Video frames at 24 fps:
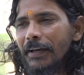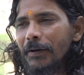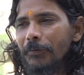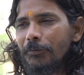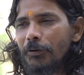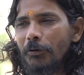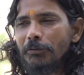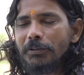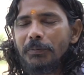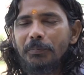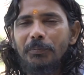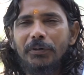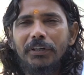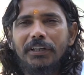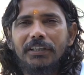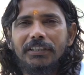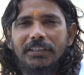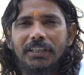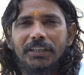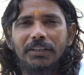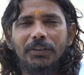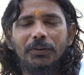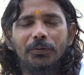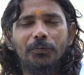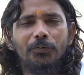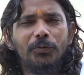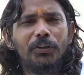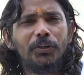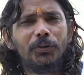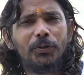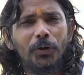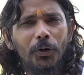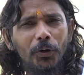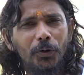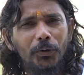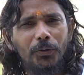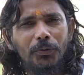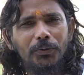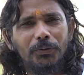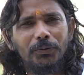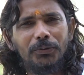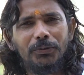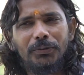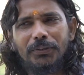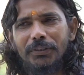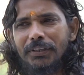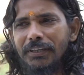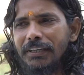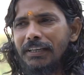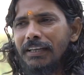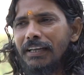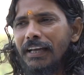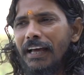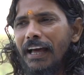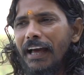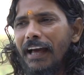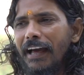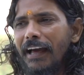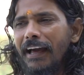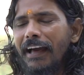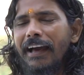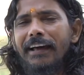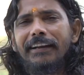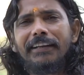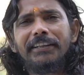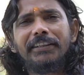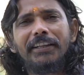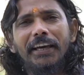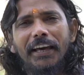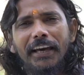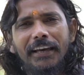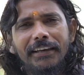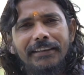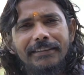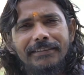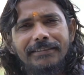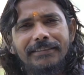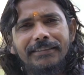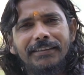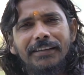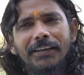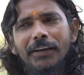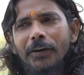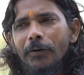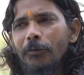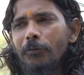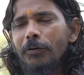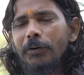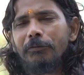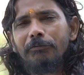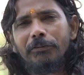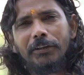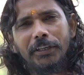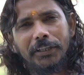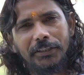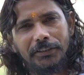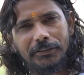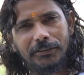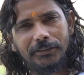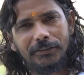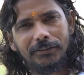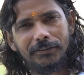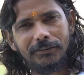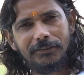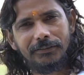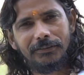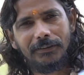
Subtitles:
From the birth we grow, and in the end we finish.